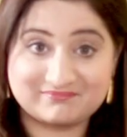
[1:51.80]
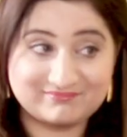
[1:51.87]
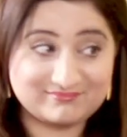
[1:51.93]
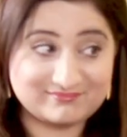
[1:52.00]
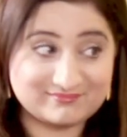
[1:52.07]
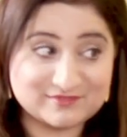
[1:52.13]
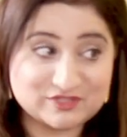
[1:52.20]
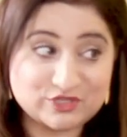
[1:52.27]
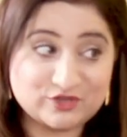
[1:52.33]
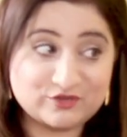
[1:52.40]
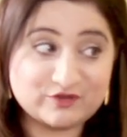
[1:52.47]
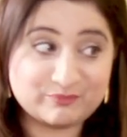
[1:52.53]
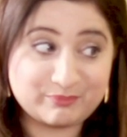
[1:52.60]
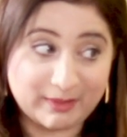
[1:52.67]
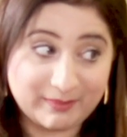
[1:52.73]
Mm, so you
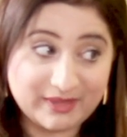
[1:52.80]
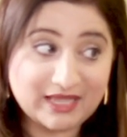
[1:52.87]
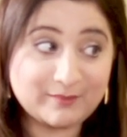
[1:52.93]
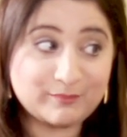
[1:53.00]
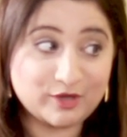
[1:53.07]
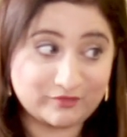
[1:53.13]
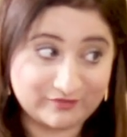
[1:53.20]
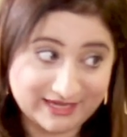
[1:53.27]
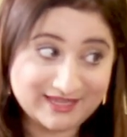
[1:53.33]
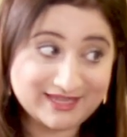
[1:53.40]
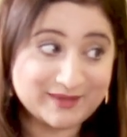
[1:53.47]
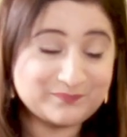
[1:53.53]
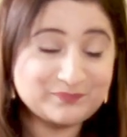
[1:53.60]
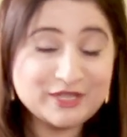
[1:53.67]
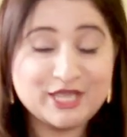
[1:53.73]
were prepping up already.
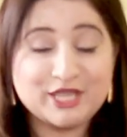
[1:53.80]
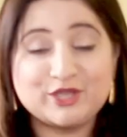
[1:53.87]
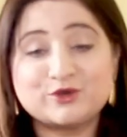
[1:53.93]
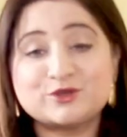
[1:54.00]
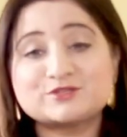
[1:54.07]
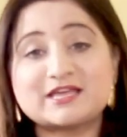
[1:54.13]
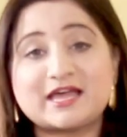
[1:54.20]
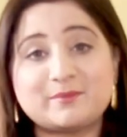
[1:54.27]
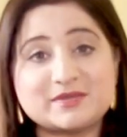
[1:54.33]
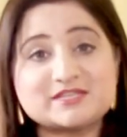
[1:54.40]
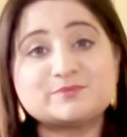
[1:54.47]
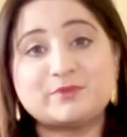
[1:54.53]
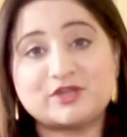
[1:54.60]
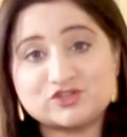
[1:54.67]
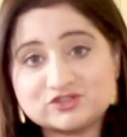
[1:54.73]
Yes. You know, so I
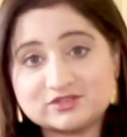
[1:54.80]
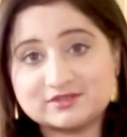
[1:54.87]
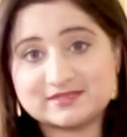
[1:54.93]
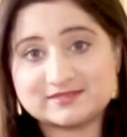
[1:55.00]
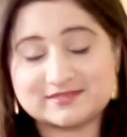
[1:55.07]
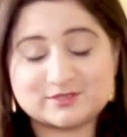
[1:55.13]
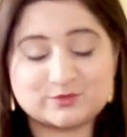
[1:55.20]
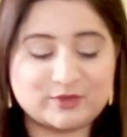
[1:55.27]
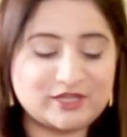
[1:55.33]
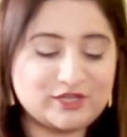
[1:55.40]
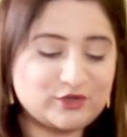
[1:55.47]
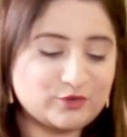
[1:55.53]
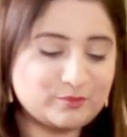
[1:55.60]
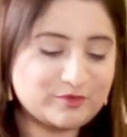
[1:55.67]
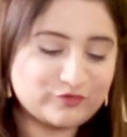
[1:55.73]
must mention this as well.
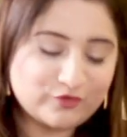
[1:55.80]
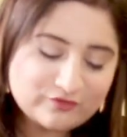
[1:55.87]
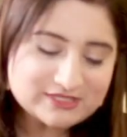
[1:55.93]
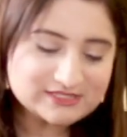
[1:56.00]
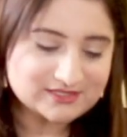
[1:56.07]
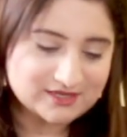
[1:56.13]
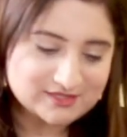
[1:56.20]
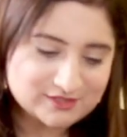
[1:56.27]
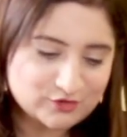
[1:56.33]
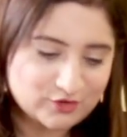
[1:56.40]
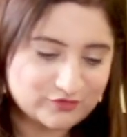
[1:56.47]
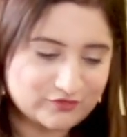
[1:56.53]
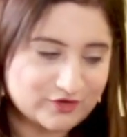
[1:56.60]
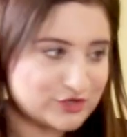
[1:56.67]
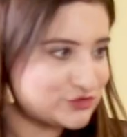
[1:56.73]
You know, before we started
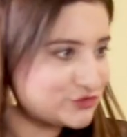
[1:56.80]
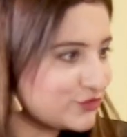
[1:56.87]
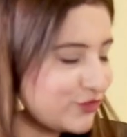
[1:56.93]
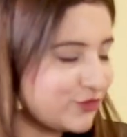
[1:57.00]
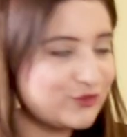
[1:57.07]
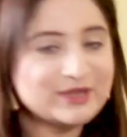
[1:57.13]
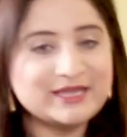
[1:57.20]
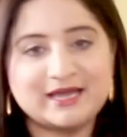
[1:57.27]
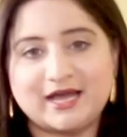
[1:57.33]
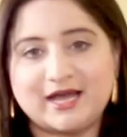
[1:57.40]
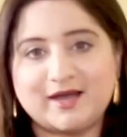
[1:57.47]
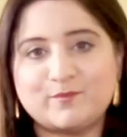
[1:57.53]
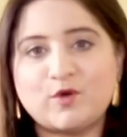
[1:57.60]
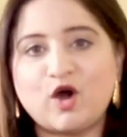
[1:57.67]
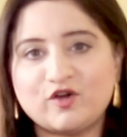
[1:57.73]
off our show,
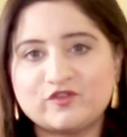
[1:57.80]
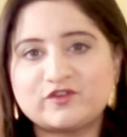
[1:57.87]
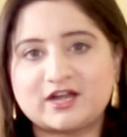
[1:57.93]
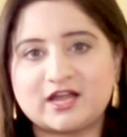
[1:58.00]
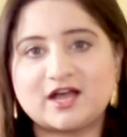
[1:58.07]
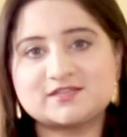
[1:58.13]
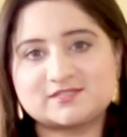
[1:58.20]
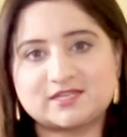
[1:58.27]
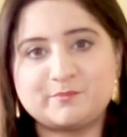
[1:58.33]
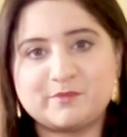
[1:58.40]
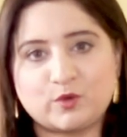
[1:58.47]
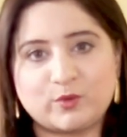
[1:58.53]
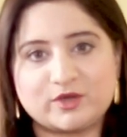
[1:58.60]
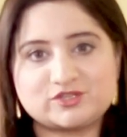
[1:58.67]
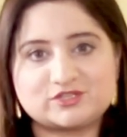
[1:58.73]
um, off air I asked him a
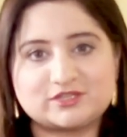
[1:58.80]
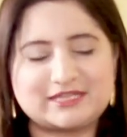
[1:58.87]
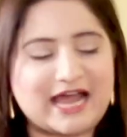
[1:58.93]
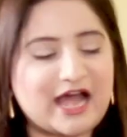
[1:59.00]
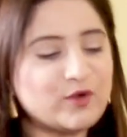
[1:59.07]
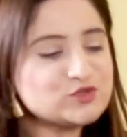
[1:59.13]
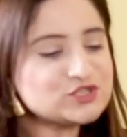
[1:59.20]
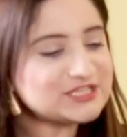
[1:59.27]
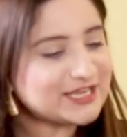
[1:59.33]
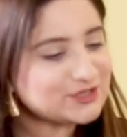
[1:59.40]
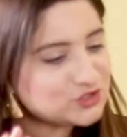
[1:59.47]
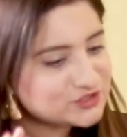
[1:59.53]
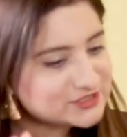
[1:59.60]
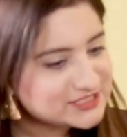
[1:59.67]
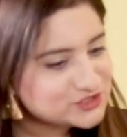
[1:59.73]
question that how would you like
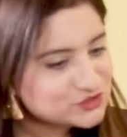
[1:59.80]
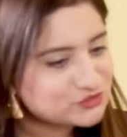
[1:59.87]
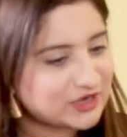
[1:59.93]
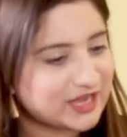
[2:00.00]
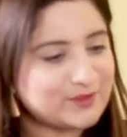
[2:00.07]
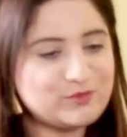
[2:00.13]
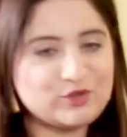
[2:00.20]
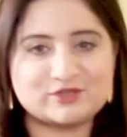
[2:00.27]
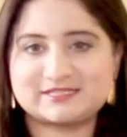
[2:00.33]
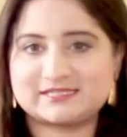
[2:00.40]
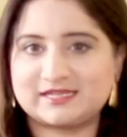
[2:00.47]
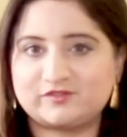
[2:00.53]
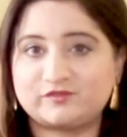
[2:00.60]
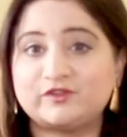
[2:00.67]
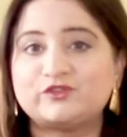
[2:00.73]
to describe
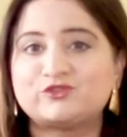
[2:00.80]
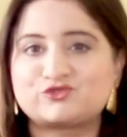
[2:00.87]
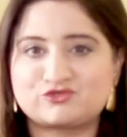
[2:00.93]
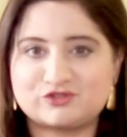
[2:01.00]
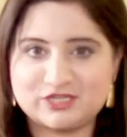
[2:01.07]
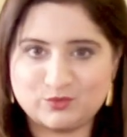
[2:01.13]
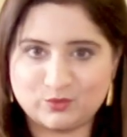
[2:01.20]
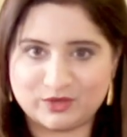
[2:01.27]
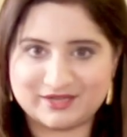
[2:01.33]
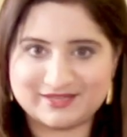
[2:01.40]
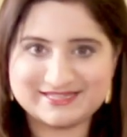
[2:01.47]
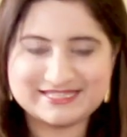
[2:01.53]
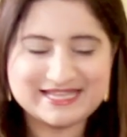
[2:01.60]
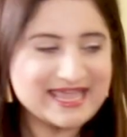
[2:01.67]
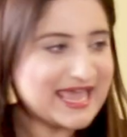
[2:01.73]
yourself in three
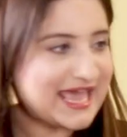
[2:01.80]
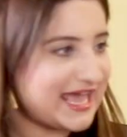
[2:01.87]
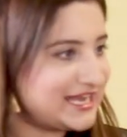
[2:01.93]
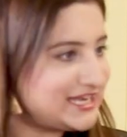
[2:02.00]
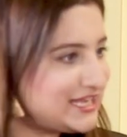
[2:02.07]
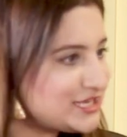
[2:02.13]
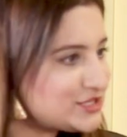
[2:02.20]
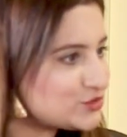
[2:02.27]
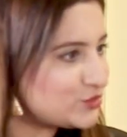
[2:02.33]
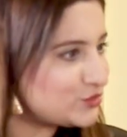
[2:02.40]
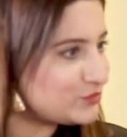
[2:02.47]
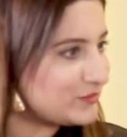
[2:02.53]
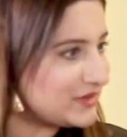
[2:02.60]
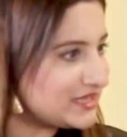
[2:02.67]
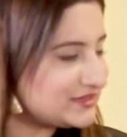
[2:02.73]
words? And he
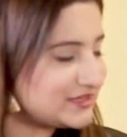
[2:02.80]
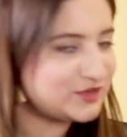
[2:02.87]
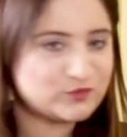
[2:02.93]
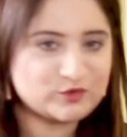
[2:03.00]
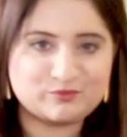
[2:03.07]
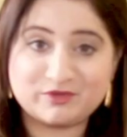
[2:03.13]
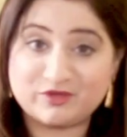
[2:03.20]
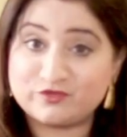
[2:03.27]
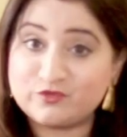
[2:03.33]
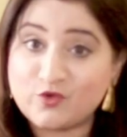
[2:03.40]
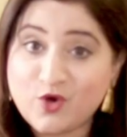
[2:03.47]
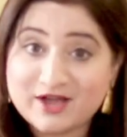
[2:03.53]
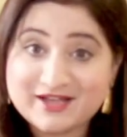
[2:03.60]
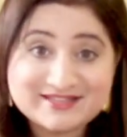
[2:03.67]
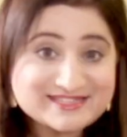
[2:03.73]
told me it would be
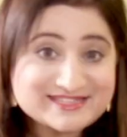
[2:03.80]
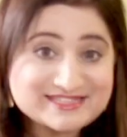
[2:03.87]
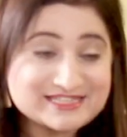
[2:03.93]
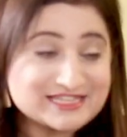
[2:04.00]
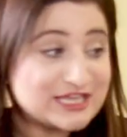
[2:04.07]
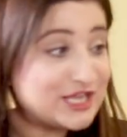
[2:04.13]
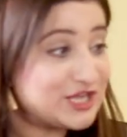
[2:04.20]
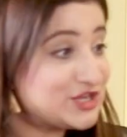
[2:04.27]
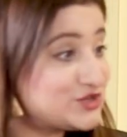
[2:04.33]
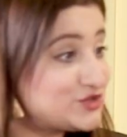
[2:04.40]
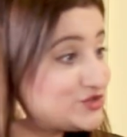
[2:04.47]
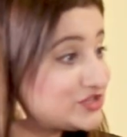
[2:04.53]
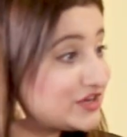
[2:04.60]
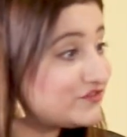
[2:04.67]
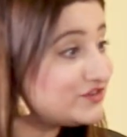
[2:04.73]
focused,
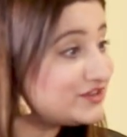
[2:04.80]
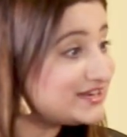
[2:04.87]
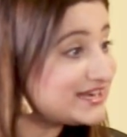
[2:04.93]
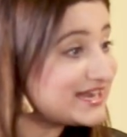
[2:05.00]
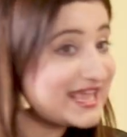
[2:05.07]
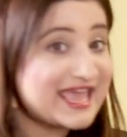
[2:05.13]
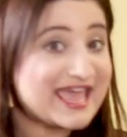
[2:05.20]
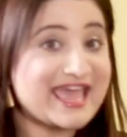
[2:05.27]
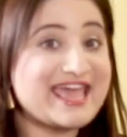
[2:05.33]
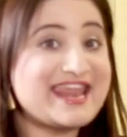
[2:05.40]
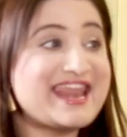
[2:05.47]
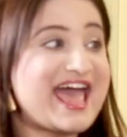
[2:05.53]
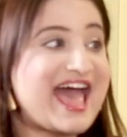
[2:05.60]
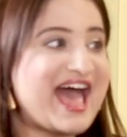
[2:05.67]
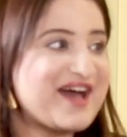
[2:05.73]
driven
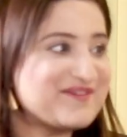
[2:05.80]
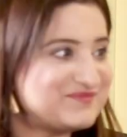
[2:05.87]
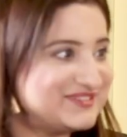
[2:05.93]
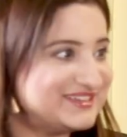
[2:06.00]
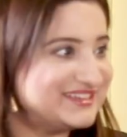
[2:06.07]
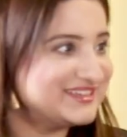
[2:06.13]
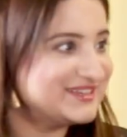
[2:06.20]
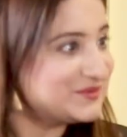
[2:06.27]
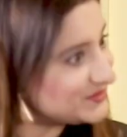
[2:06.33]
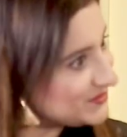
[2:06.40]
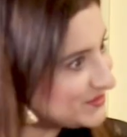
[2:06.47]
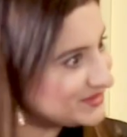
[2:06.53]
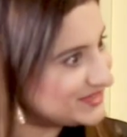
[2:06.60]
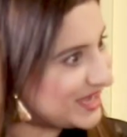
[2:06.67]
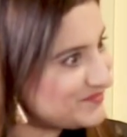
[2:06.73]
and happy.
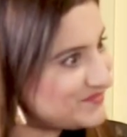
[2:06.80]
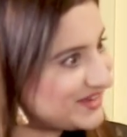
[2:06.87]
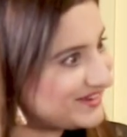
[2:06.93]
Would that be